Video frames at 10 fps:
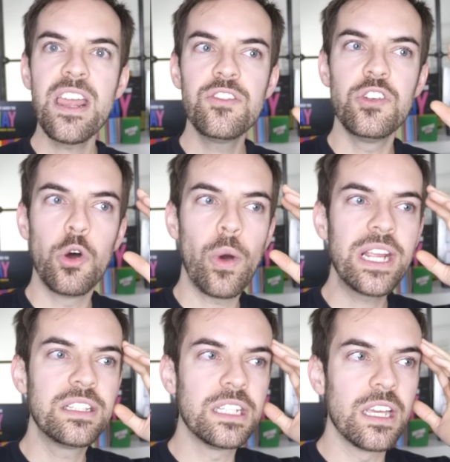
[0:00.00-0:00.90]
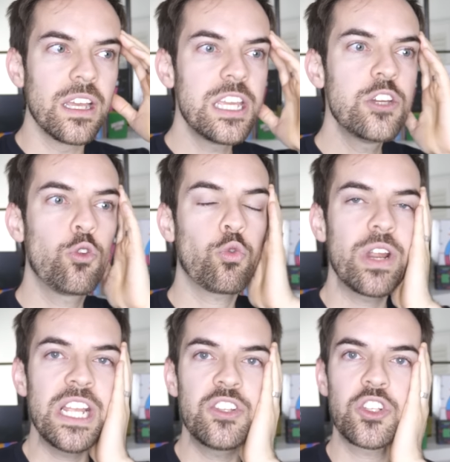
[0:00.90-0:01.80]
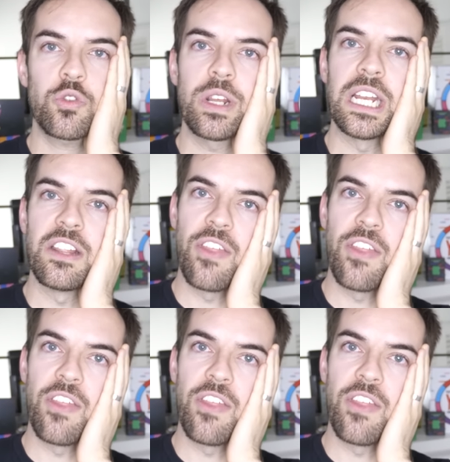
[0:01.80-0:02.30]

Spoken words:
had no idea he green screened